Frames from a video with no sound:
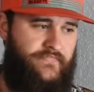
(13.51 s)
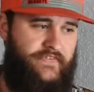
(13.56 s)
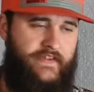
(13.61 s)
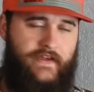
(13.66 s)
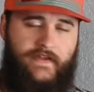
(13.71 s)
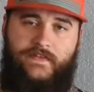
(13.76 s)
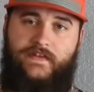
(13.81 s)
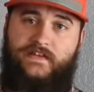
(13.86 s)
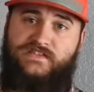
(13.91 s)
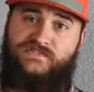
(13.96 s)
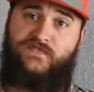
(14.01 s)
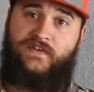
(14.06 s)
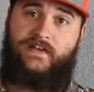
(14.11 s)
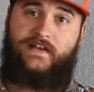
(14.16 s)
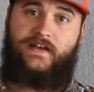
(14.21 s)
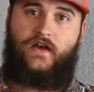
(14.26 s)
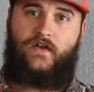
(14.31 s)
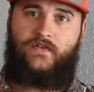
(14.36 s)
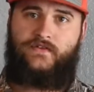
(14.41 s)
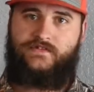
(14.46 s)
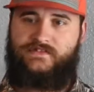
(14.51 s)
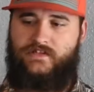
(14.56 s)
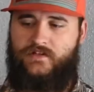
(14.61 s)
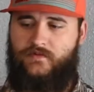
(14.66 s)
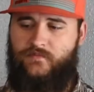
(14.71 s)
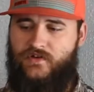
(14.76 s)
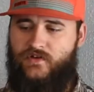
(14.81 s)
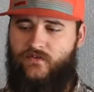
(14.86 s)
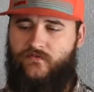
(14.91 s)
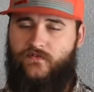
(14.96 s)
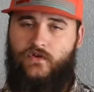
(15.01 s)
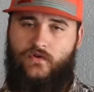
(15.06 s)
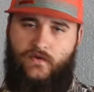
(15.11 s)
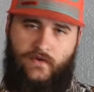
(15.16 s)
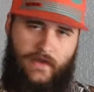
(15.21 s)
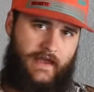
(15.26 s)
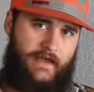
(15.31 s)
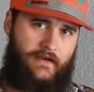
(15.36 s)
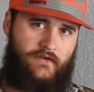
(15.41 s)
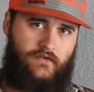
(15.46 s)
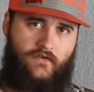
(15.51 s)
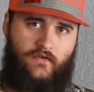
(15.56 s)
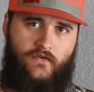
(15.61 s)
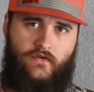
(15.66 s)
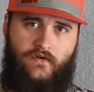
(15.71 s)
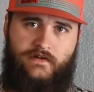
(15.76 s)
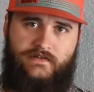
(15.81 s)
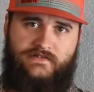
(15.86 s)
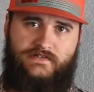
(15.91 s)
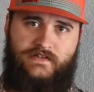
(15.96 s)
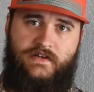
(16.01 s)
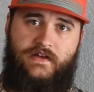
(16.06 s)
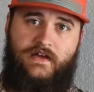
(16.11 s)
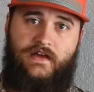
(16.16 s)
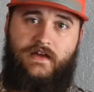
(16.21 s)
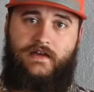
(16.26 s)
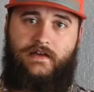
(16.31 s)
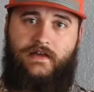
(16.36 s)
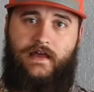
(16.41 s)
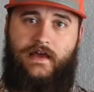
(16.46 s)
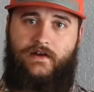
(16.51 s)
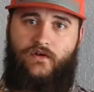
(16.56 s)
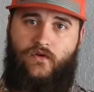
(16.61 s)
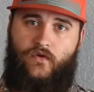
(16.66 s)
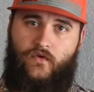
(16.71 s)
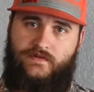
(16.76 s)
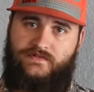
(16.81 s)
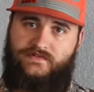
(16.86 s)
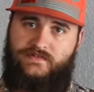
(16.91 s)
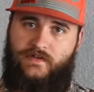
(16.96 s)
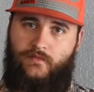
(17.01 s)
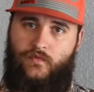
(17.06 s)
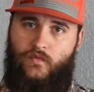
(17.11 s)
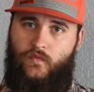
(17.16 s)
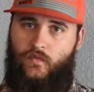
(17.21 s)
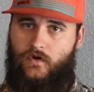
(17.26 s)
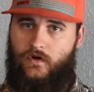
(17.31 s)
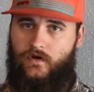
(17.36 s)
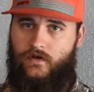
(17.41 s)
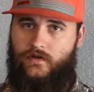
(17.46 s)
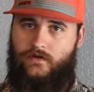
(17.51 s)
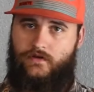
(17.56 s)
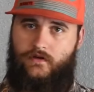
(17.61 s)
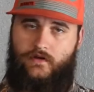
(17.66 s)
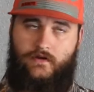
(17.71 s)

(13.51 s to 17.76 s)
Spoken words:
In this video, there's going to be a few categories. Category number one